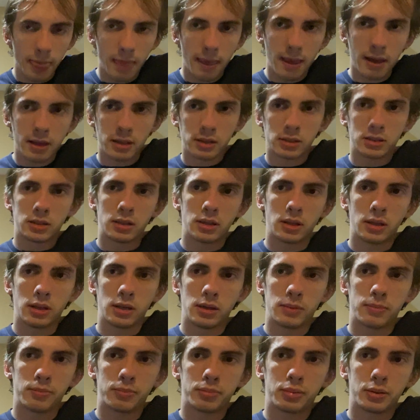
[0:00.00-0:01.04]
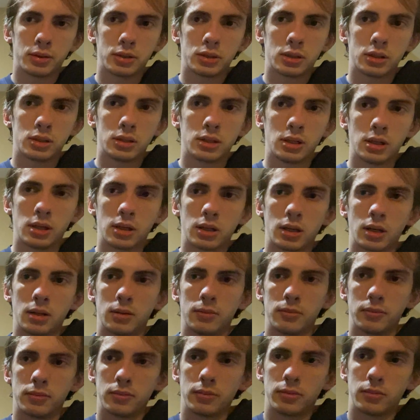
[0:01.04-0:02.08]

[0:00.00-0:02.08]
is the bushes. You can.